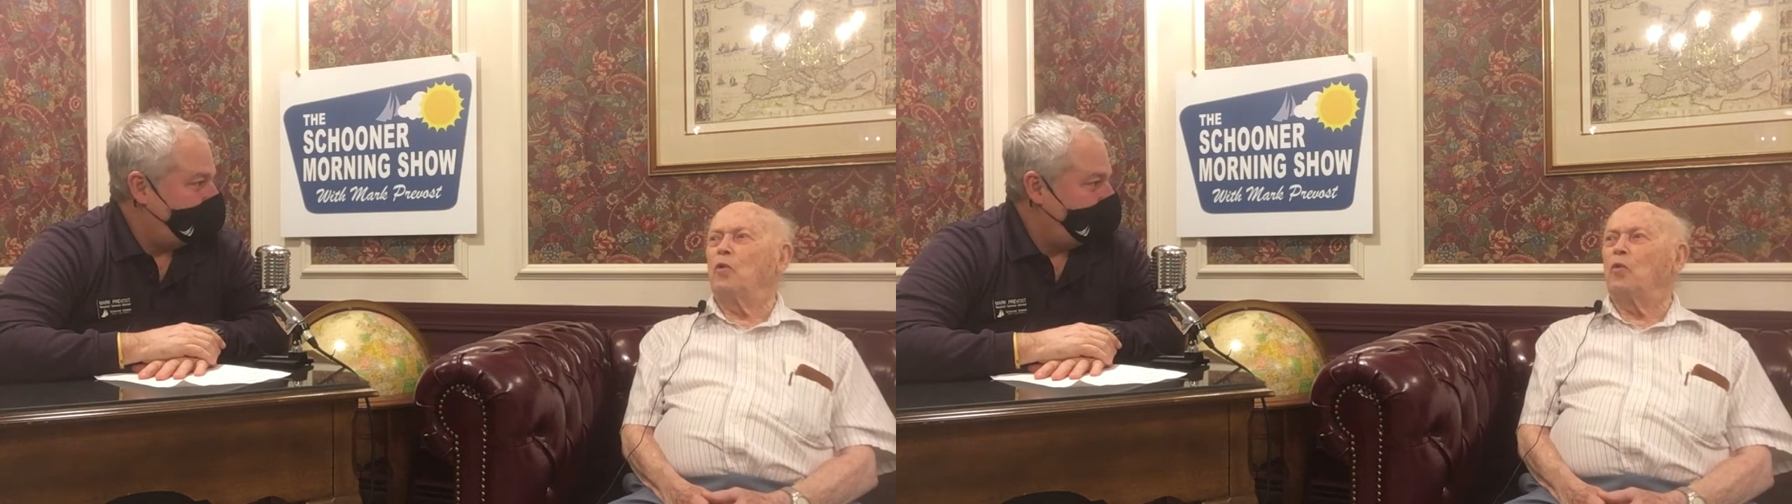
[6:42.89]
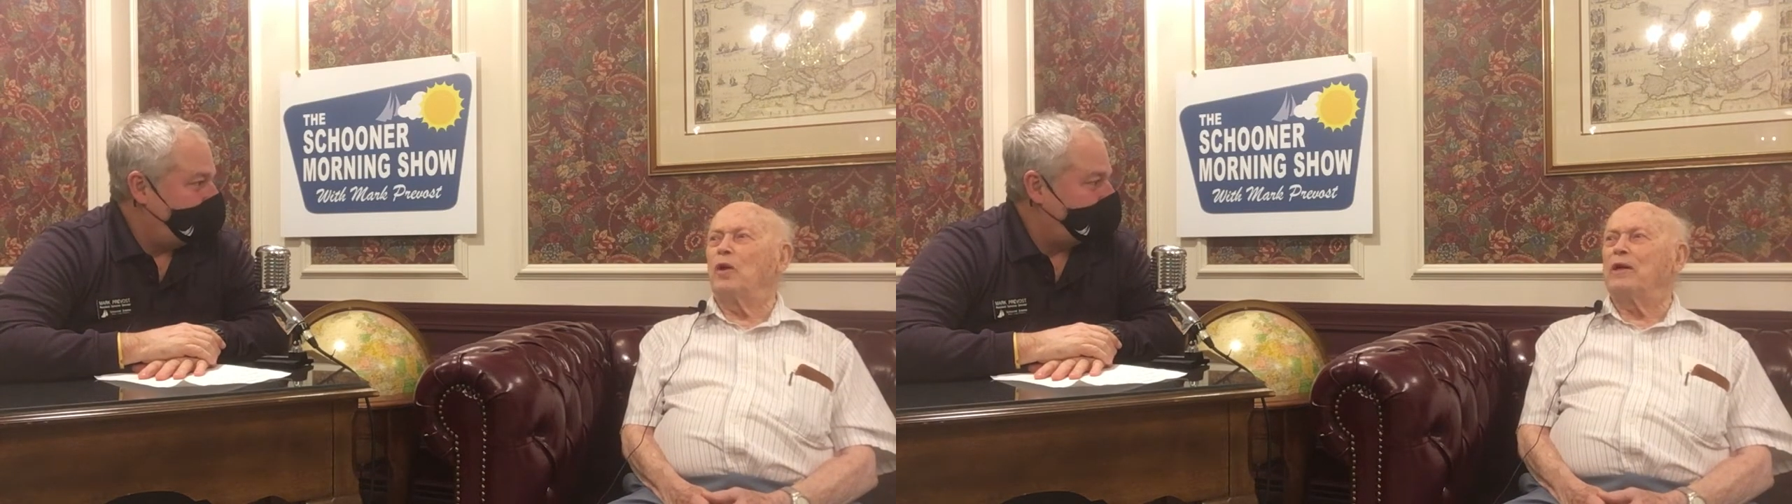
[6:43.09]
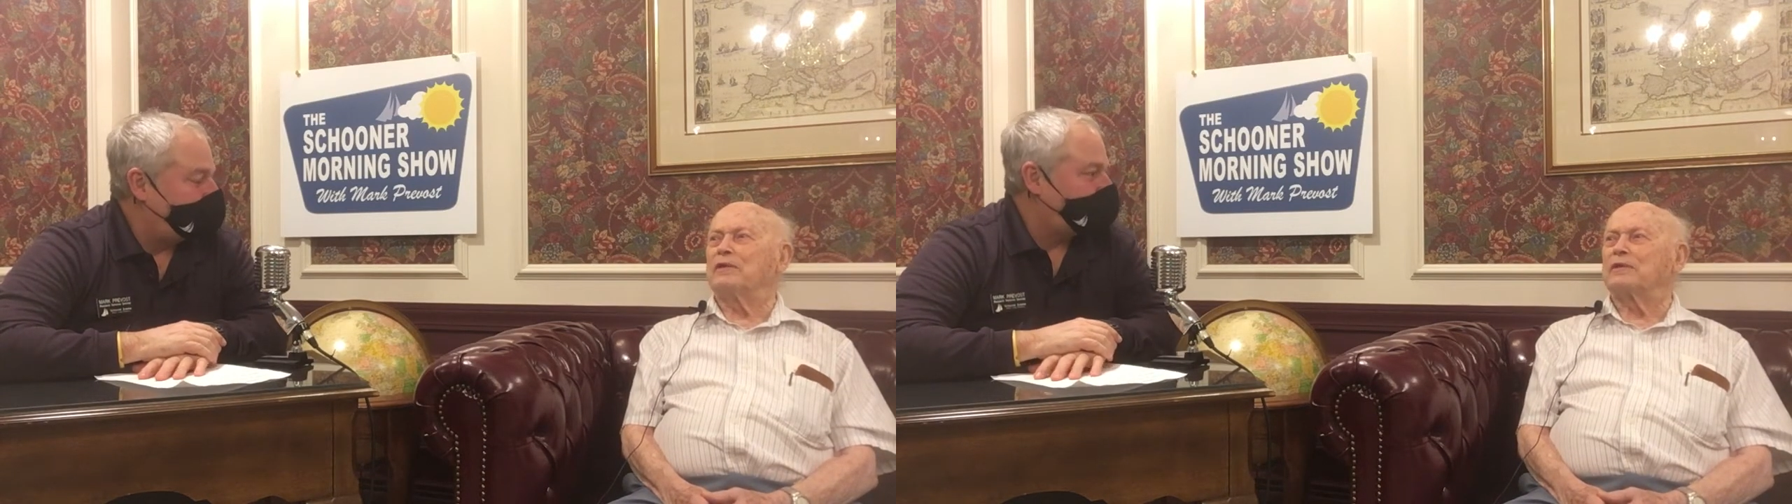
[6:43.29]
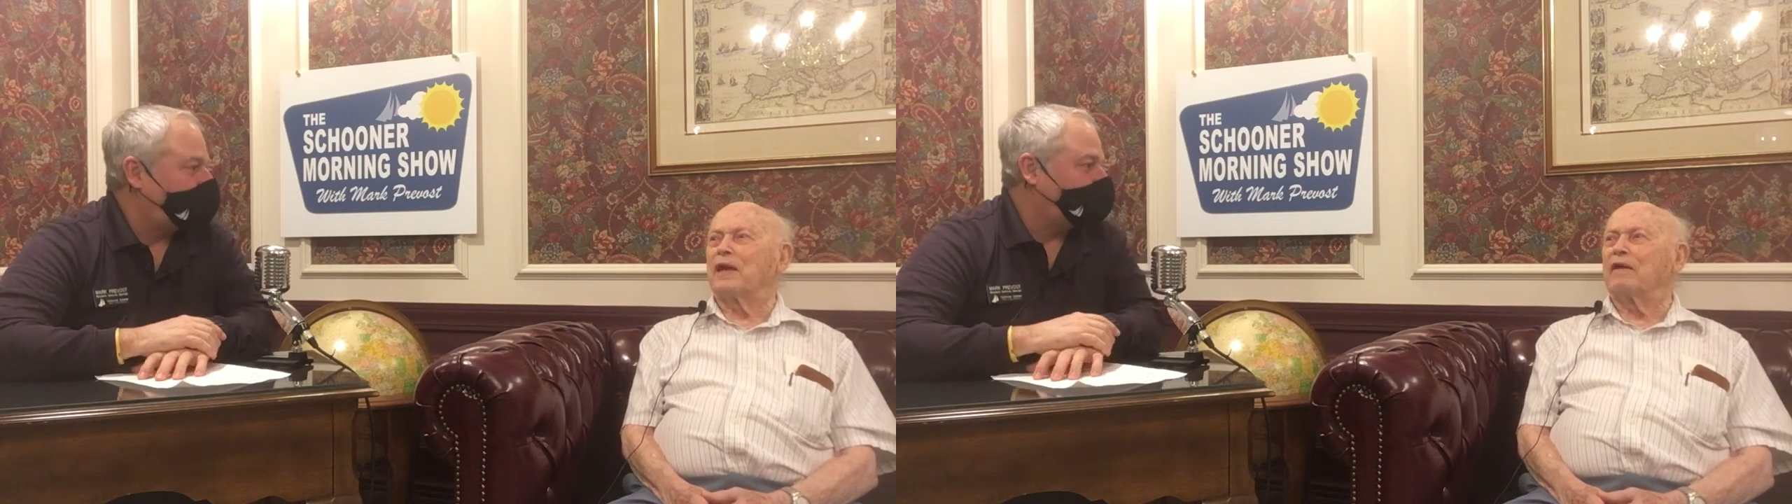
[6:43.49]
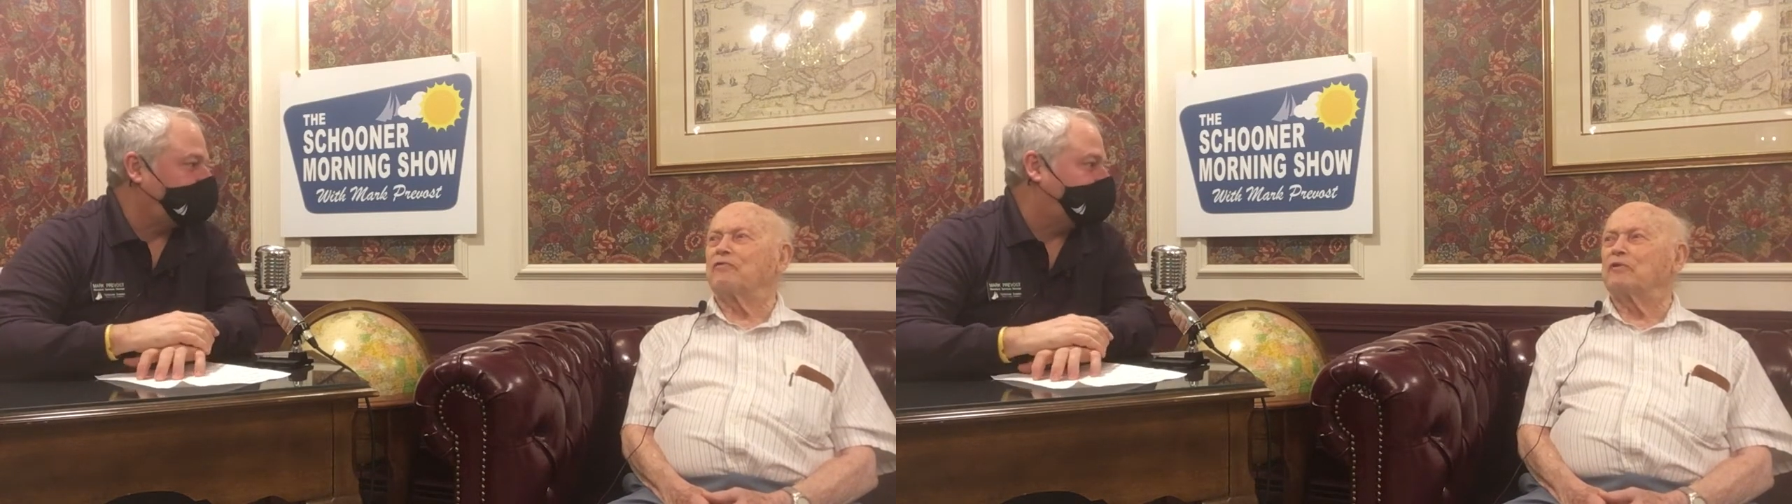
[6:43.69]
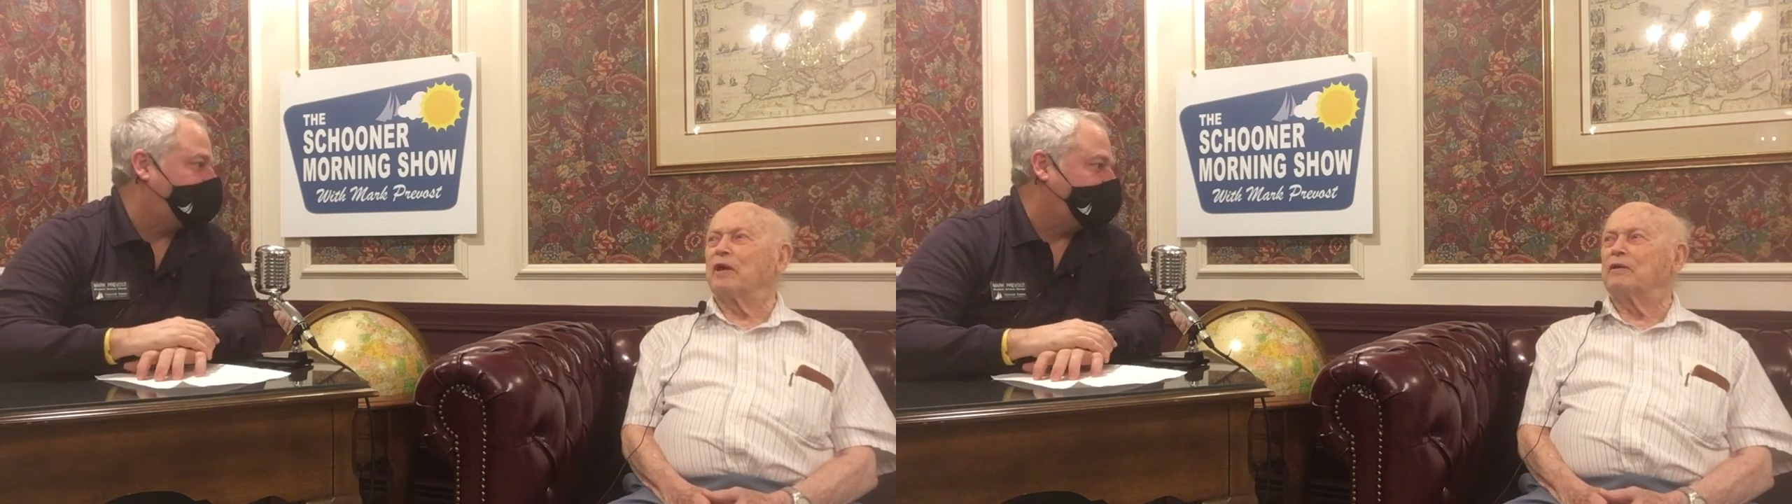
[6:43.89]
weeks after I